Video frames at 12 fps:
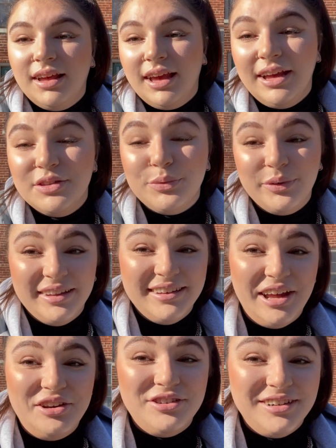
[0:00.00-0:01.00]
It's really
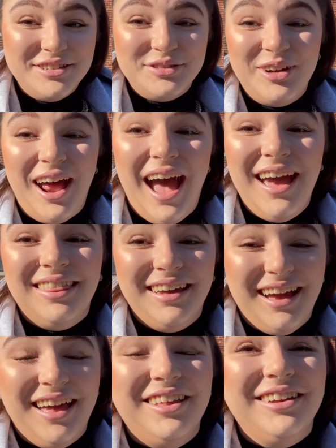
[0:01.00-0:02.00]
dangerous when I think
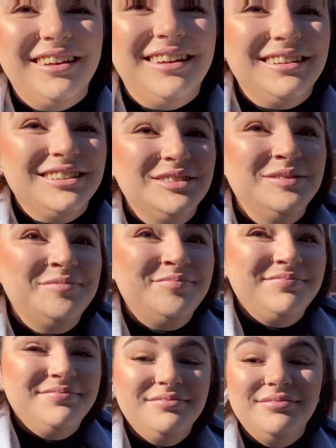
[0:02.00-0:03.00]
I look good.
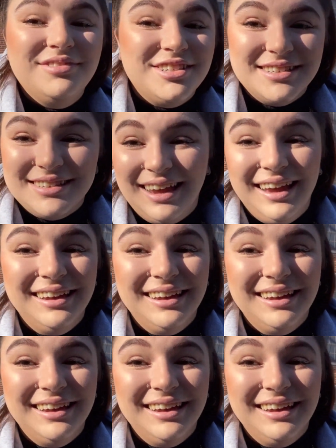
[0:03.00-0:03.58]
Just saying.